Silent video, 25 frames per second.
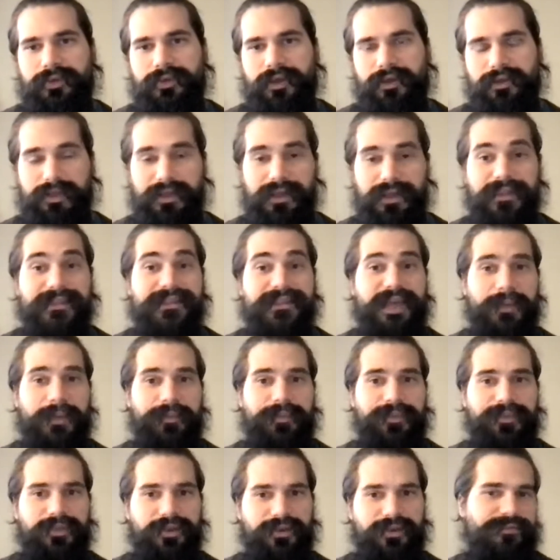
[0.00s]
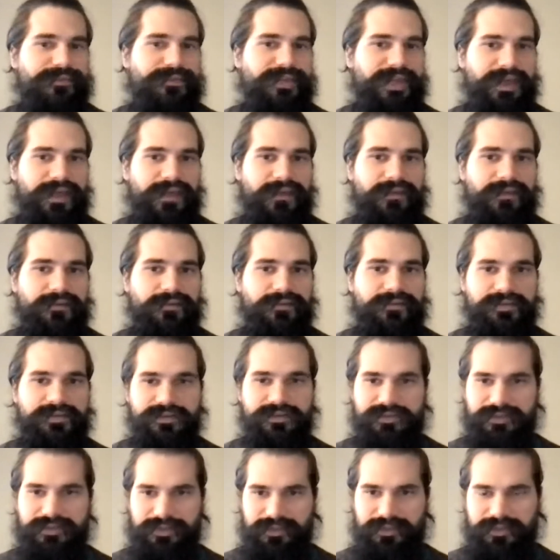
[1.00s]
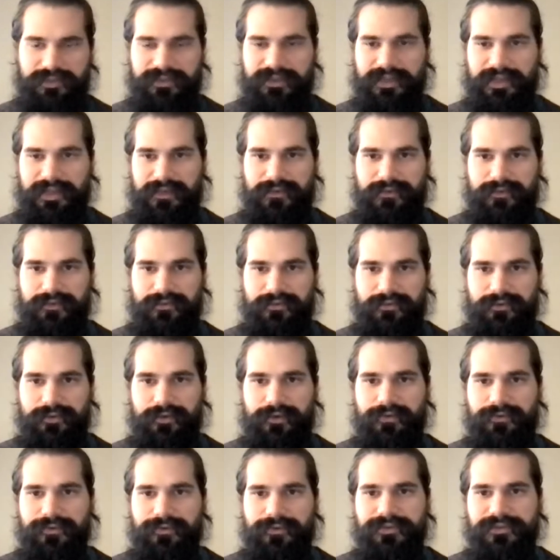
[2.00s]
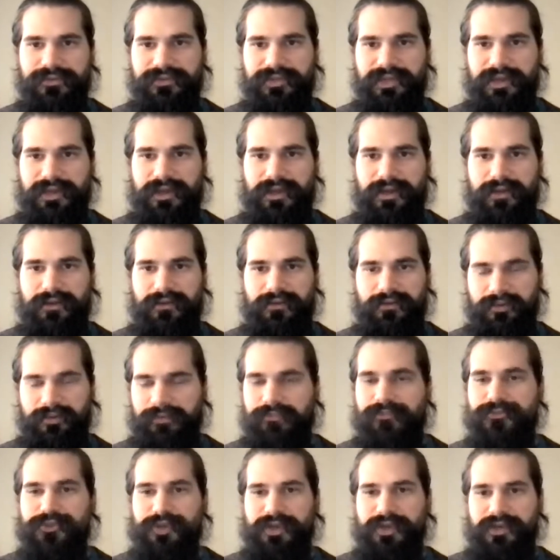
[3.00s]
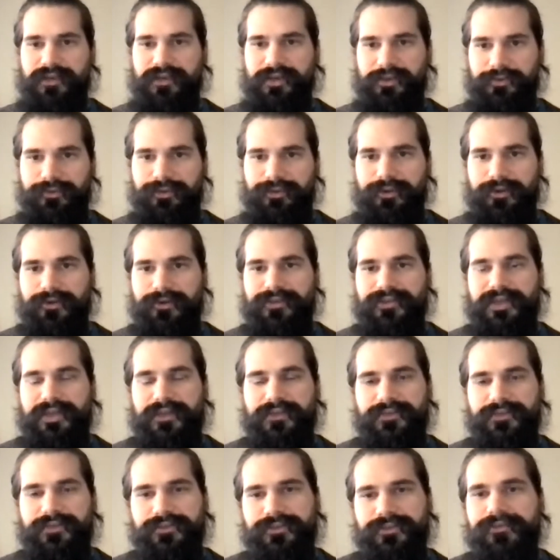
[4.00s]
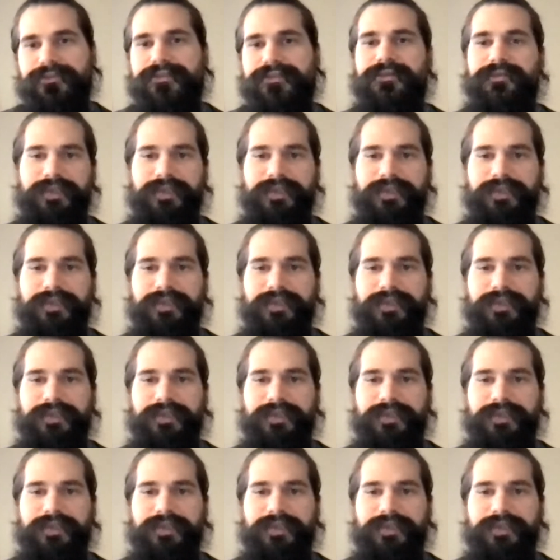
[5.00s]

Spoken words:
like a depth of 10 to see the 10 nodes that I'm trying to like recurse out to